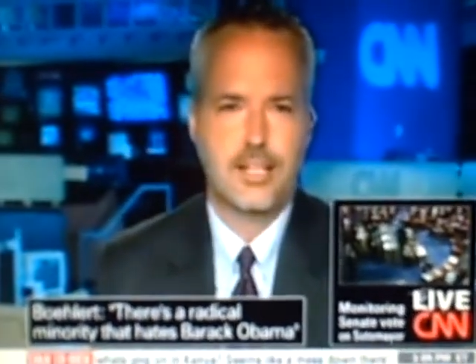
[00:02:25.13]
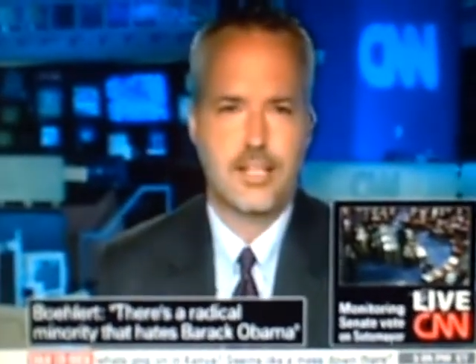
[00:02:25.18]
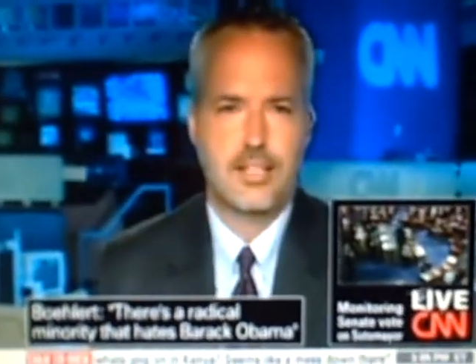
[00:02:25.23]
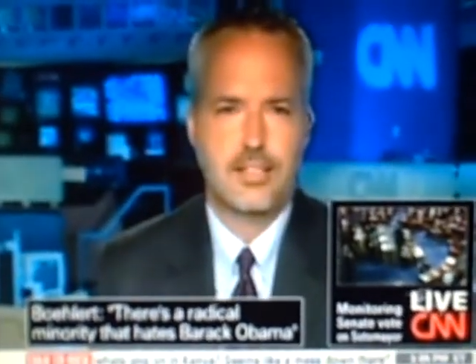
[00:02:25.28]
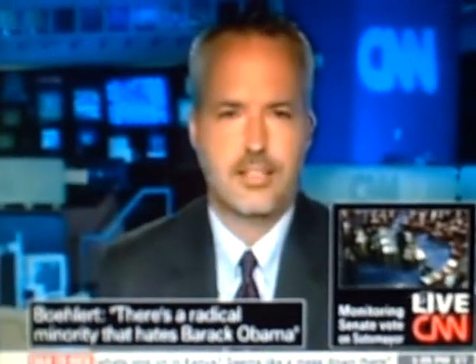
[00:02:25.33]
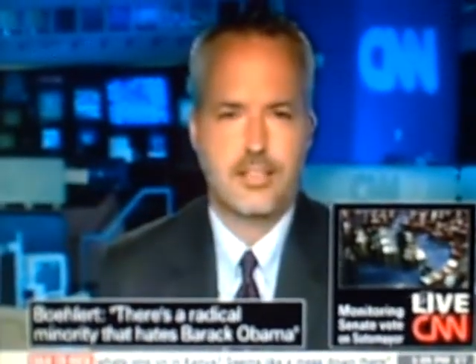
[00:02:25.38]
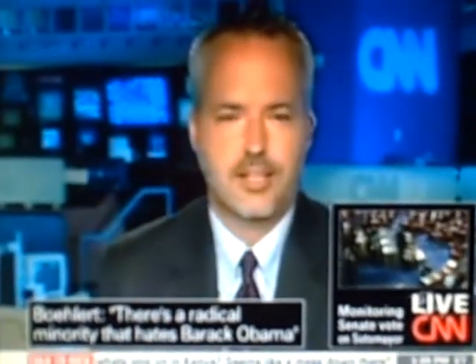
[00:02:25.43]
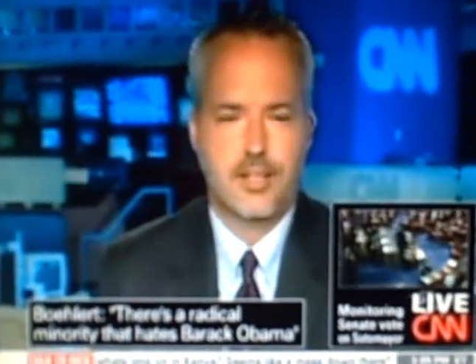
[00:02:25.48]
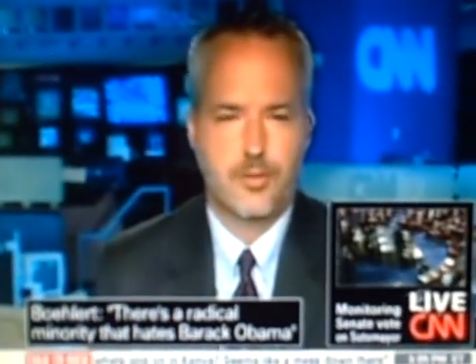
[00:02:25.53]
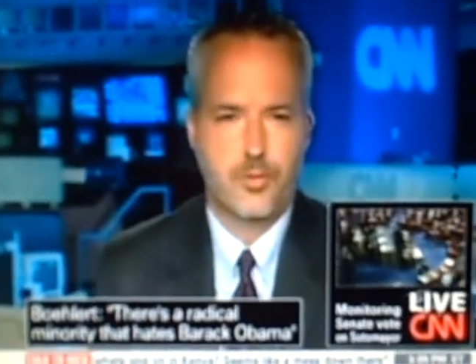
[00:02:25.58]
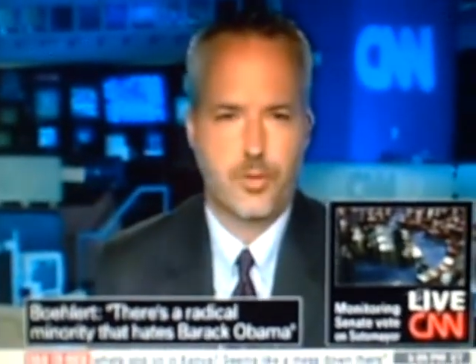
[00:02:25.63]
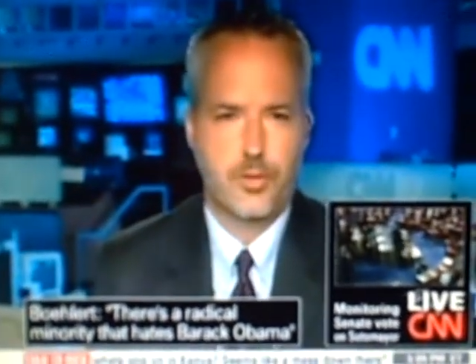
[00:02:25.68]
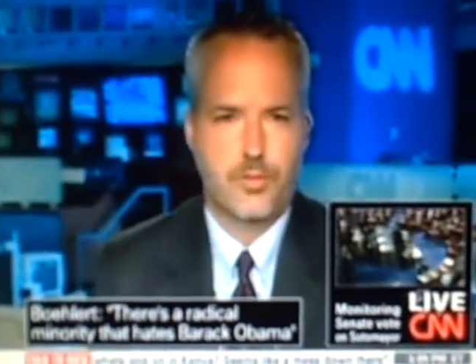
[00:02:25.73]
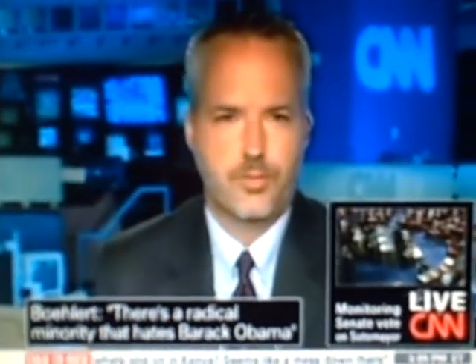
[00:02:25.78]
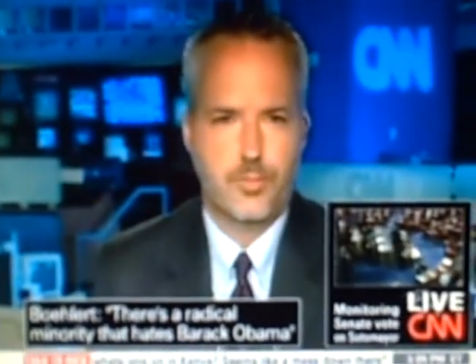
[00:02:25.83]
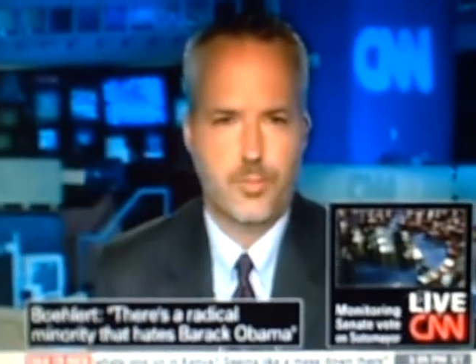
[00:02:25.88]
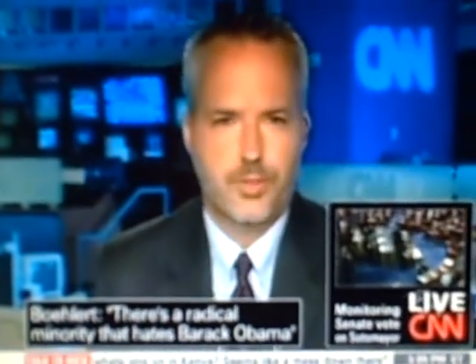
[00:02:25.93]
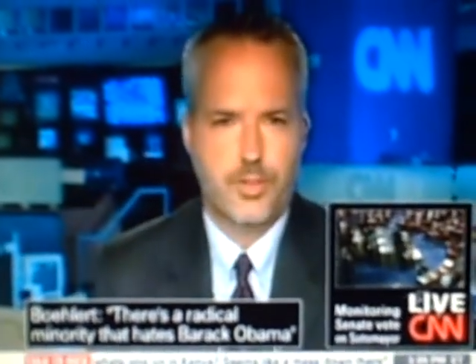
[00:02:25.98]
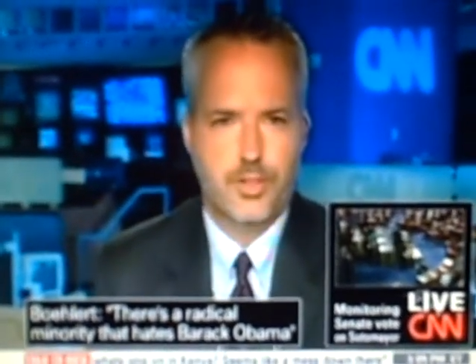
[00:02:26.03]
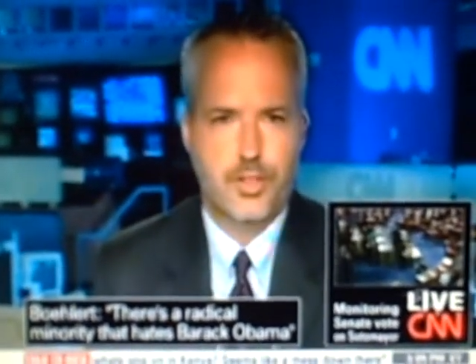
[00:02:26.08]
as
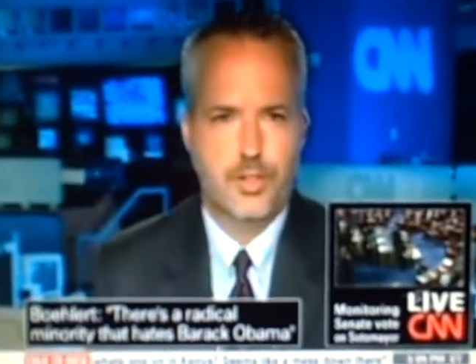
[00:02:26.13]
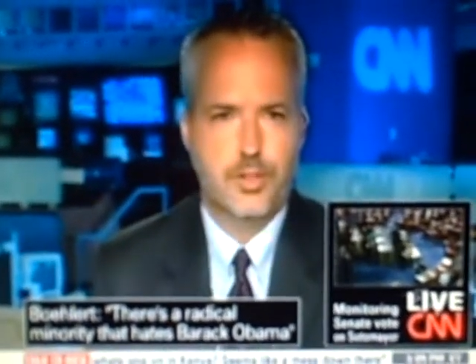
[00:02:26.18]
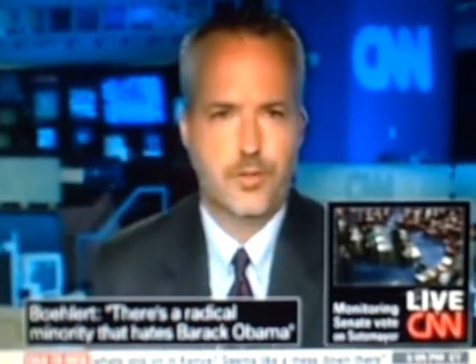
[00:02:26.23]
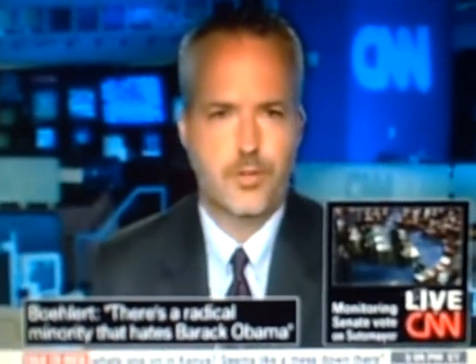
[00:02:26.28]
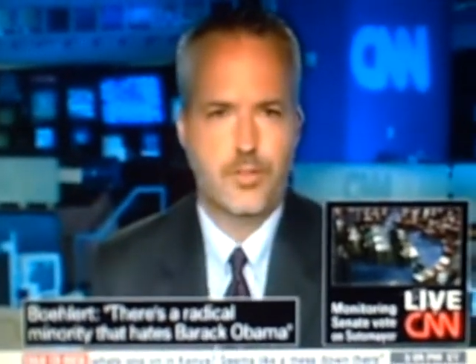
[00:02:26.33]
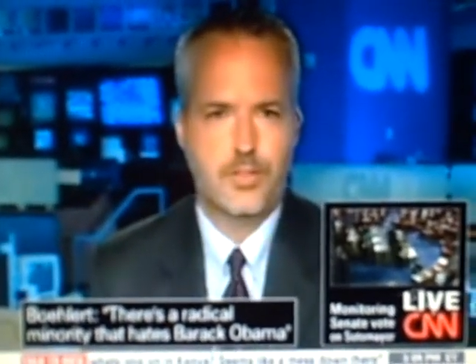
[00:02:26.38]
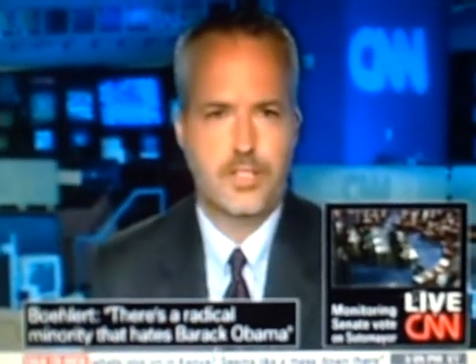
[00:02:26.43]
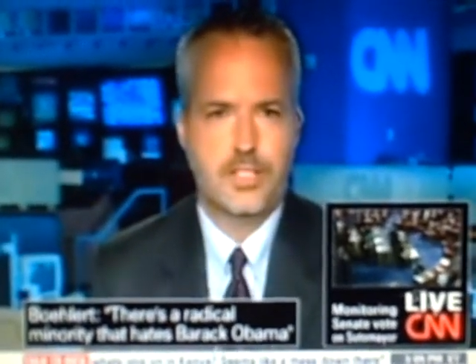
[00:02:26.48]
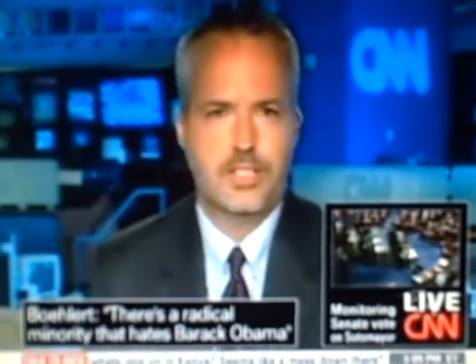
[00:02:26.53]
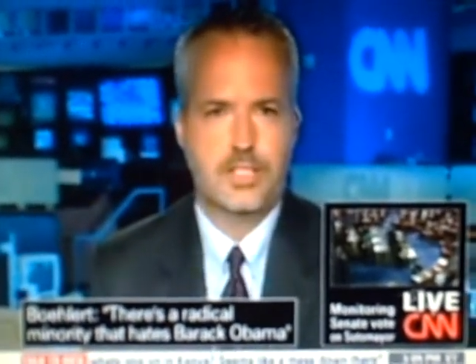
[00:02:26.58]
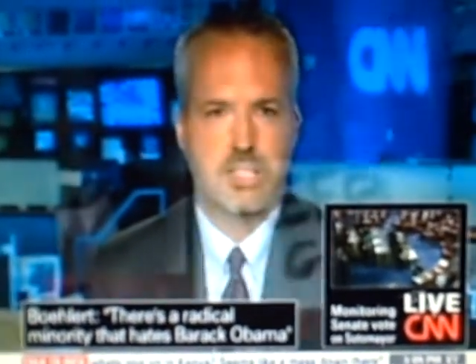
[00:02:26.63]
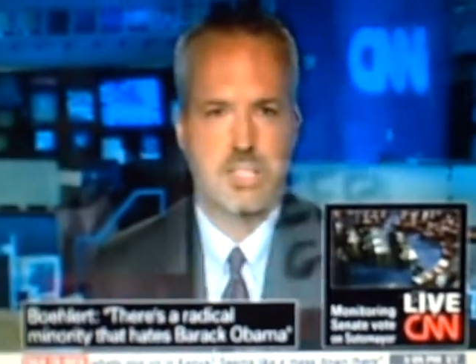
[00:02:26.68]
we've seen